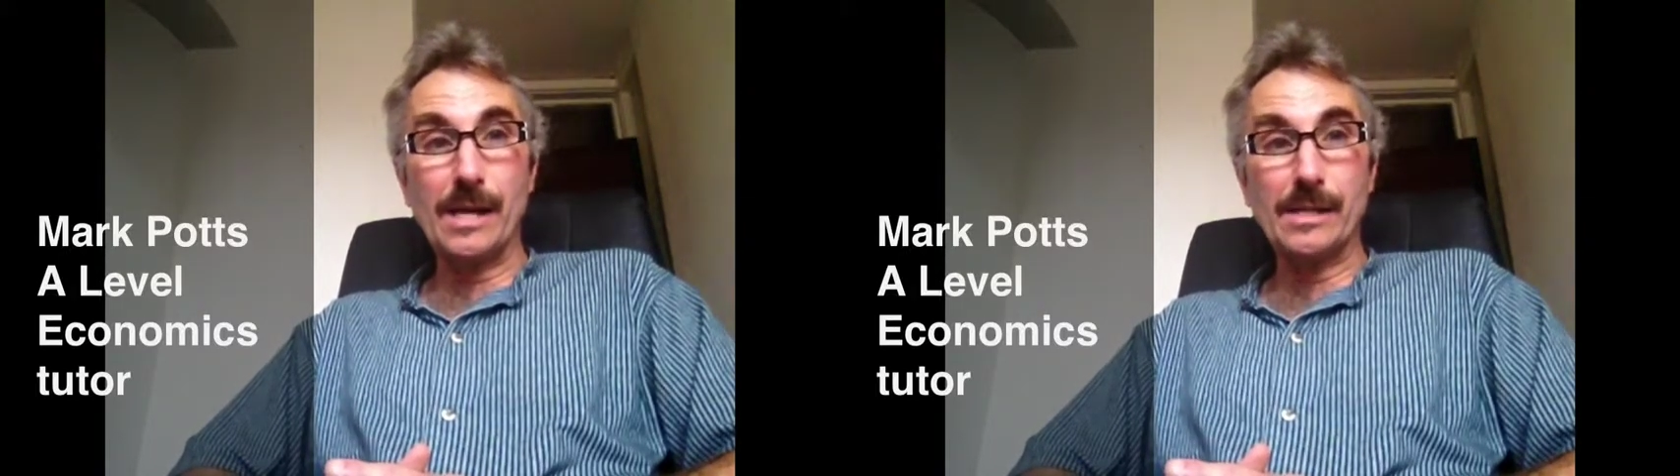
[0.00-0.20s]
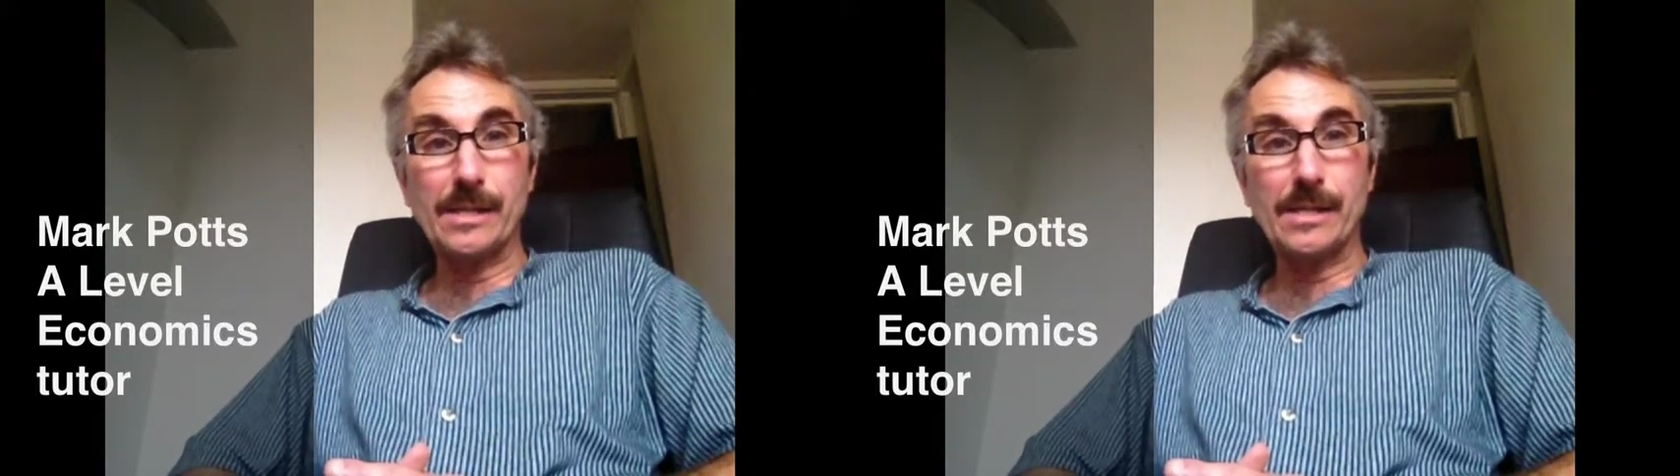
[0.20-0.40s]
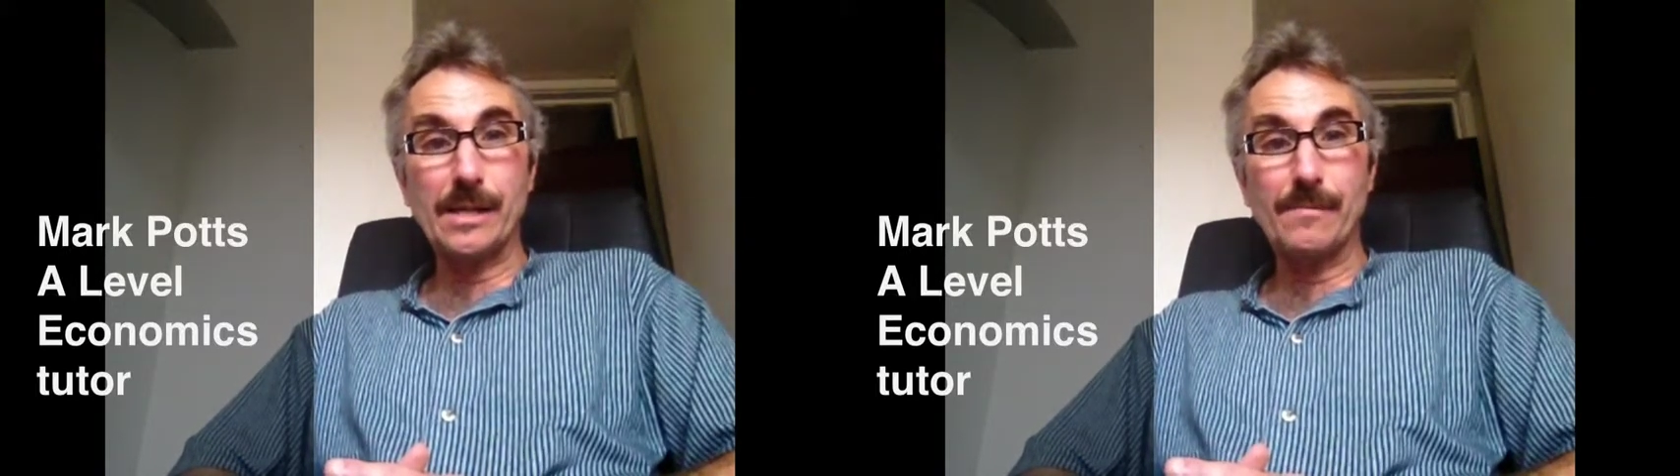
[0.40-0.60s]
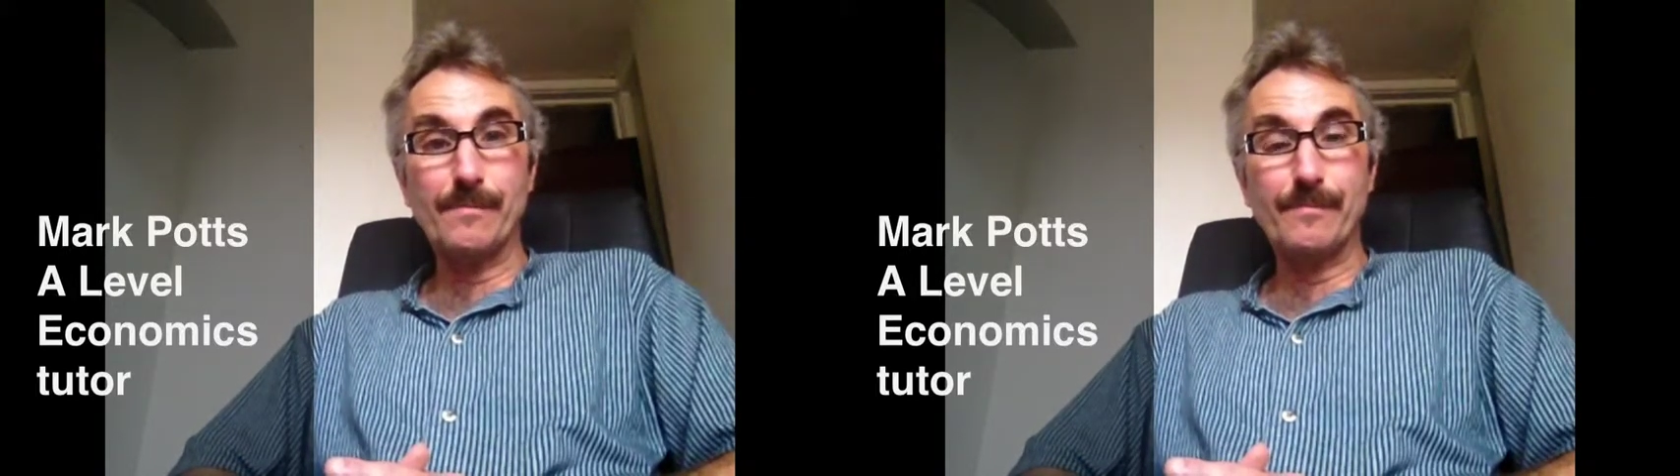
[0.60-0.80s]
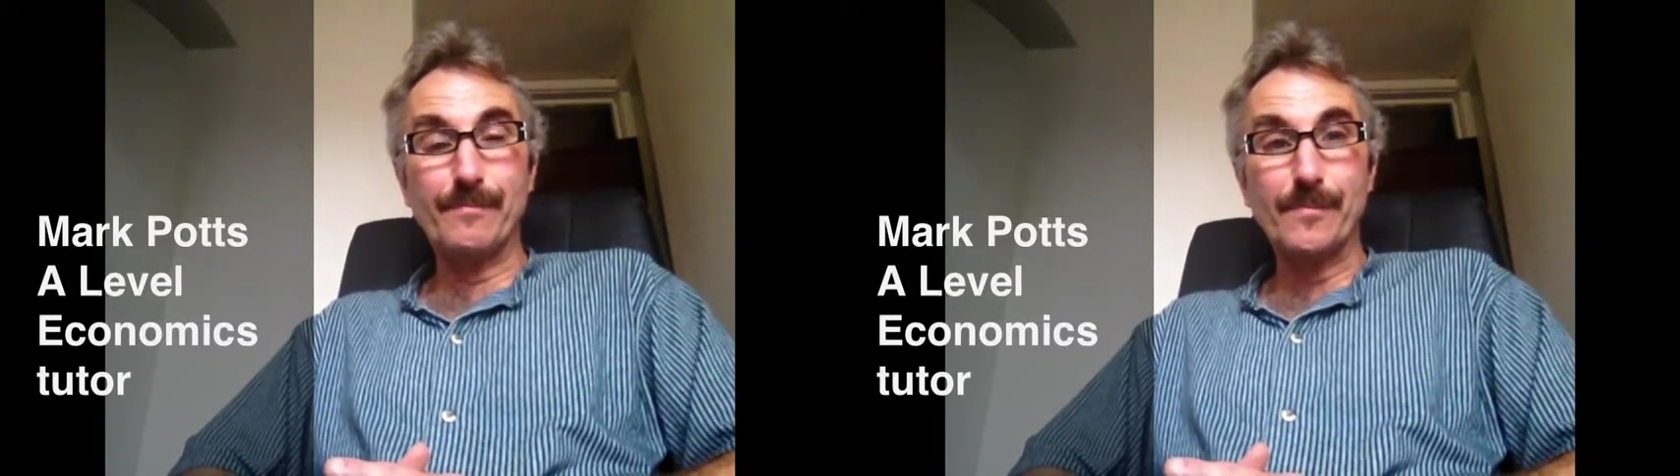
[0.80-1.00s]
as
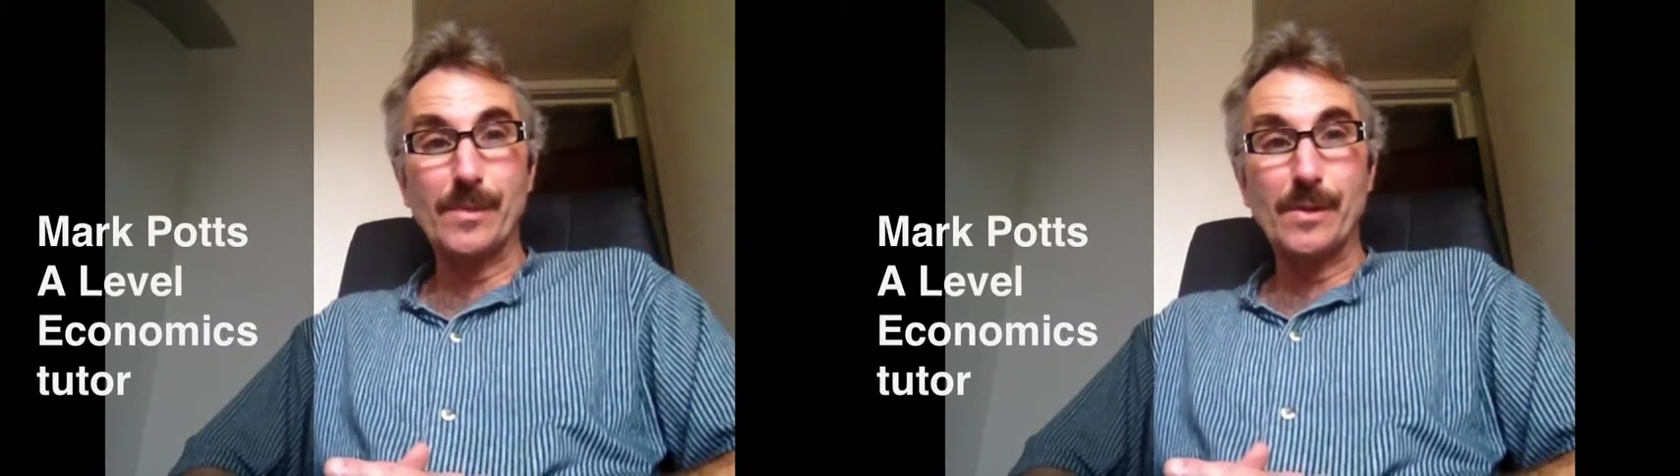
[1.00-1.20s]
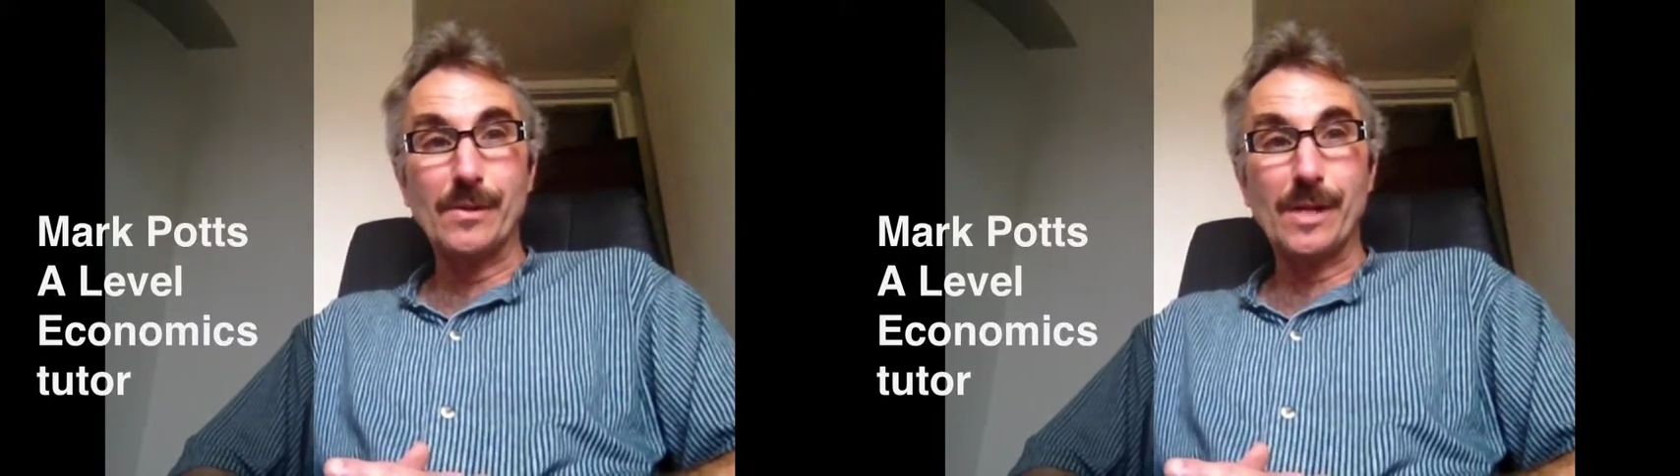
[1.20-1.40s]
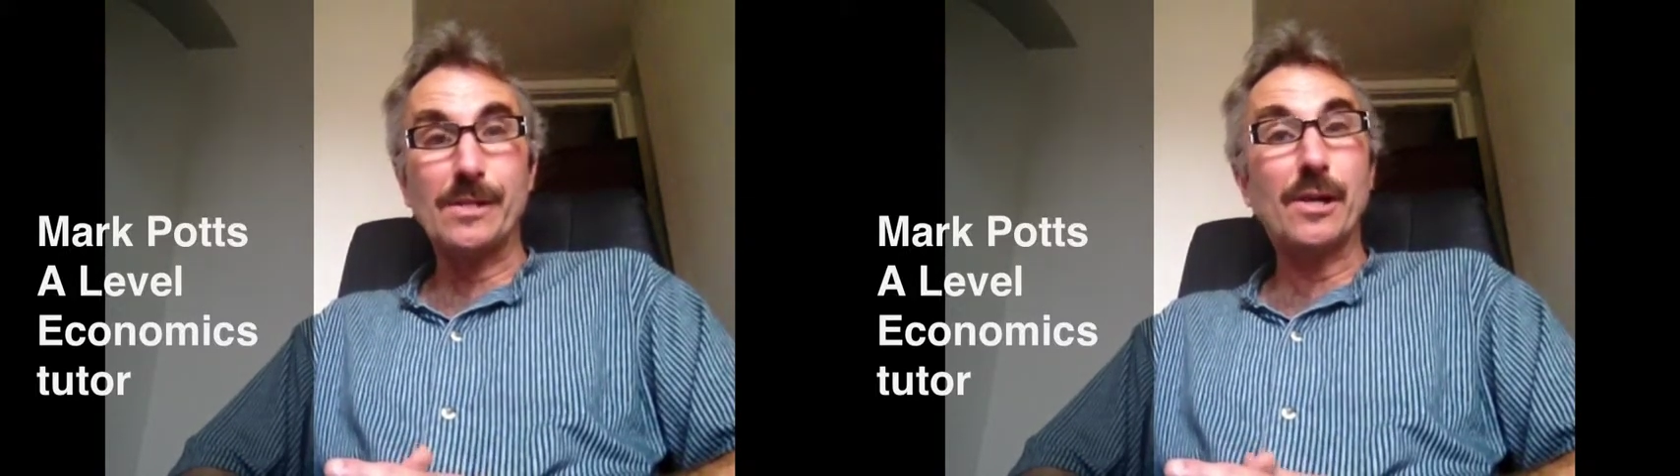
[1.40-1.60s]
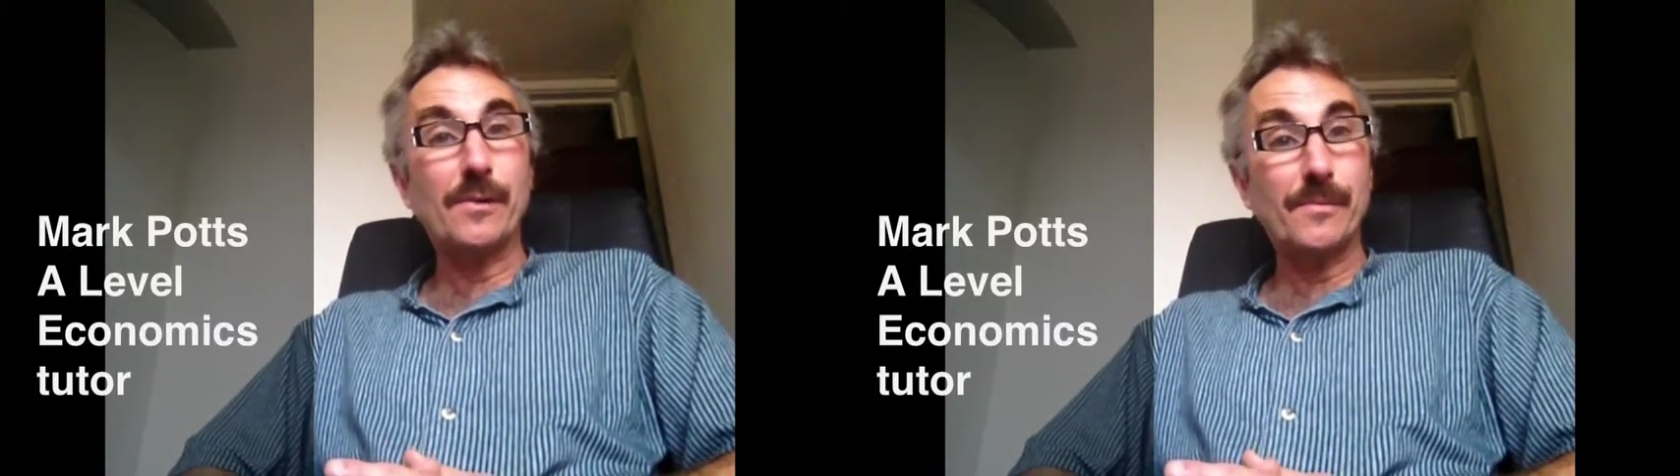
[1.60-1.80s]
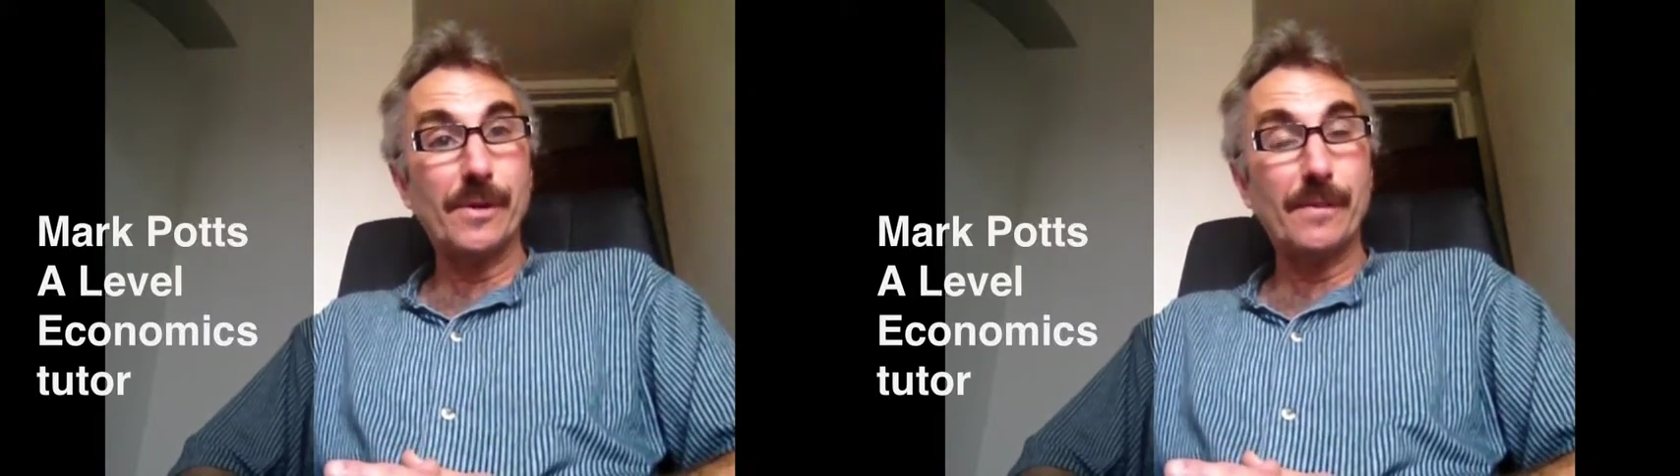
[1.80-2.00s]

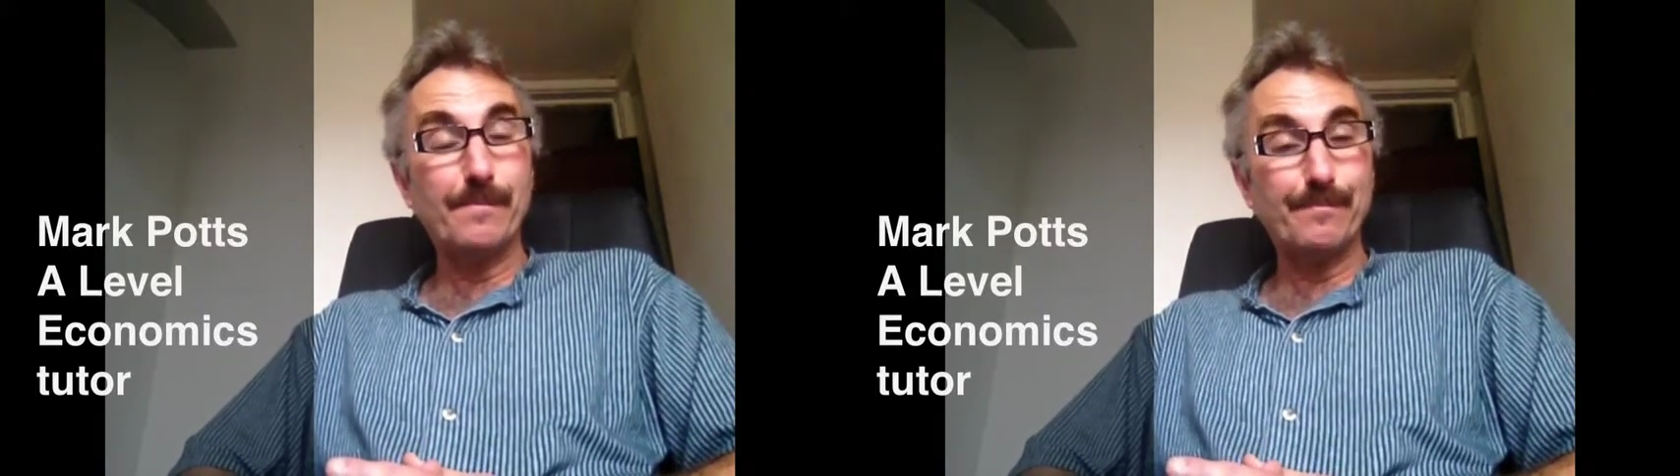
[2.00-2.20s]
interpret them.